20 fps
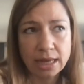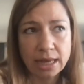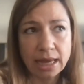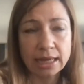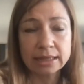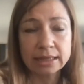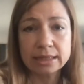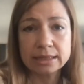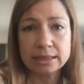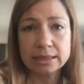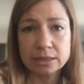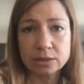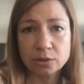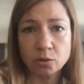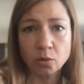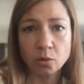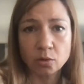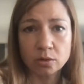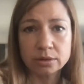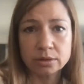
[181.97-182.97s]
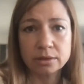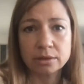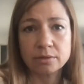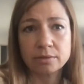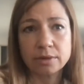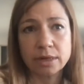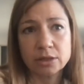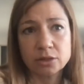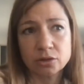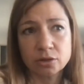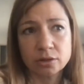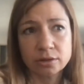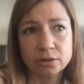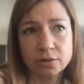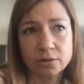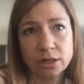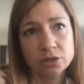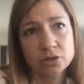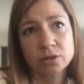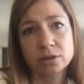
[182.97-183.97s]
And this is called
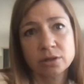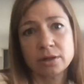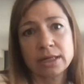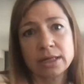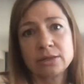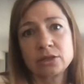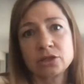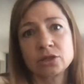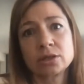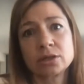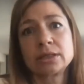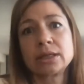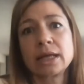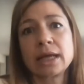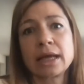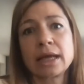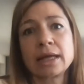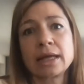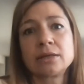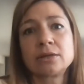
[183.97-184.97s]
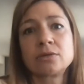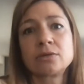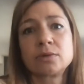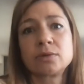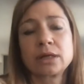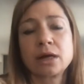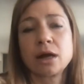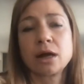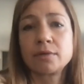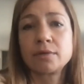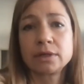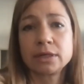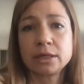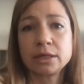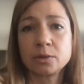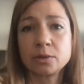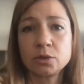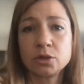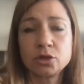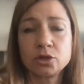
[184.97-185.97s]
regeneration and
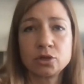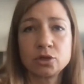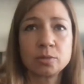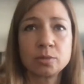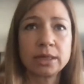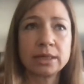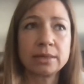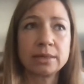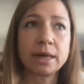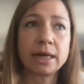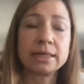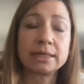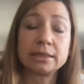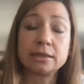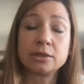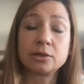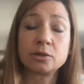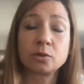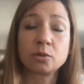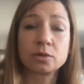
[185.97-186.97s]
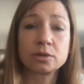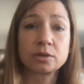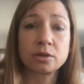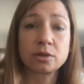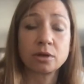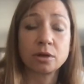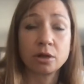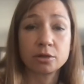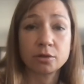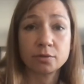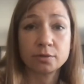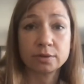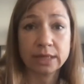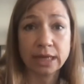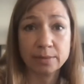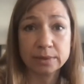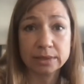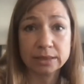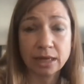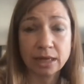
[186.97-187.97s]
recovery, which you might hear also a lot of
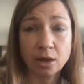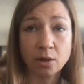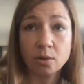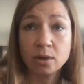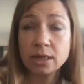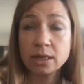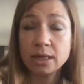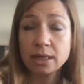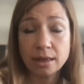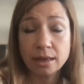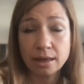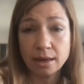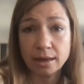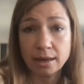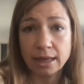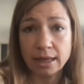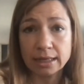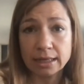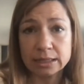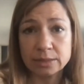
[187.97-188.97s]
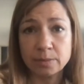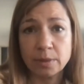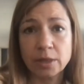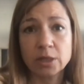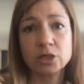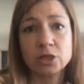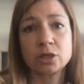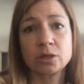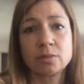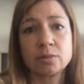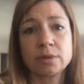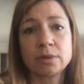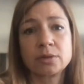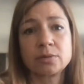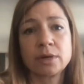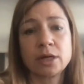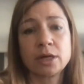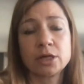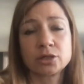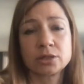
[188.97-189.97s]
times now, like especially
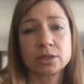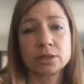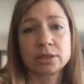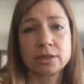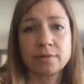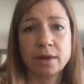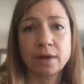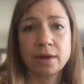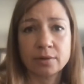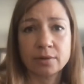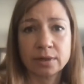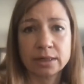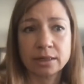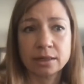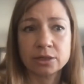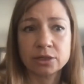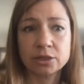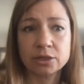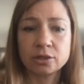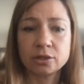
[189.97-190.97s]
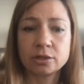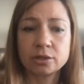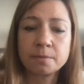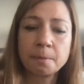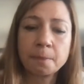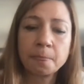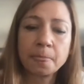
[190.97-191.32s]
with regenerative agriculture.